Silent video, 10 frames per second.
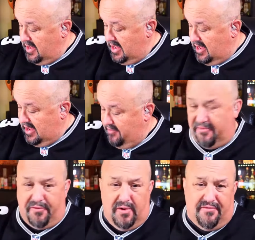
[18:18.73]
And
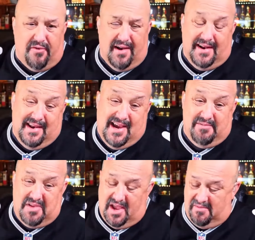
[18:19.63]
for
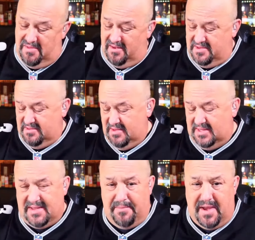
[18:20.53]
$44.99, yeah, well,
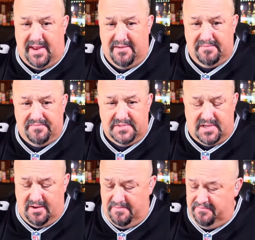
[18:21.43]
it's not bad.
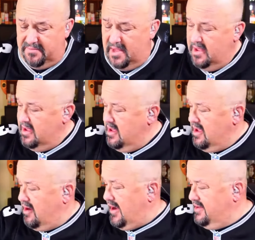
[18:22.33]
So,
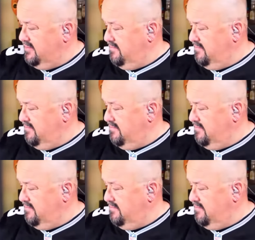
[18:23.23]
all right.